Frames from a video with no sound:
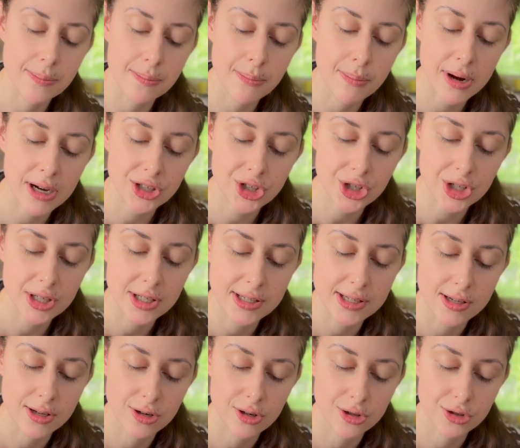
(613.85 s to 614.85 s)
much
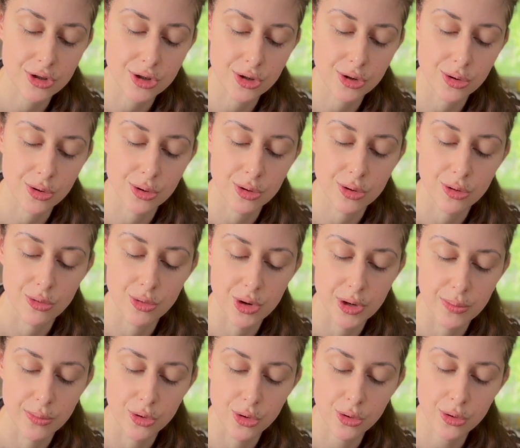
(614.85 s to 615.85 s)
easier to
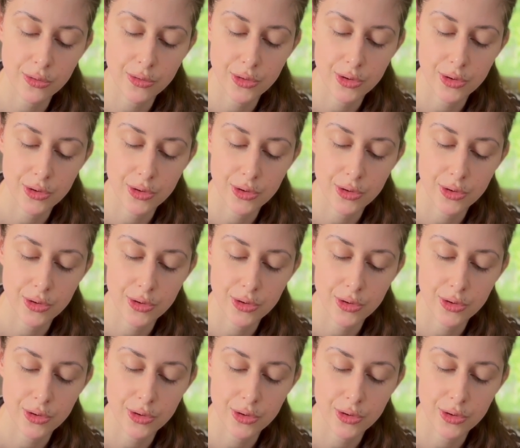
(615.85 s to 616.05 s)
remove.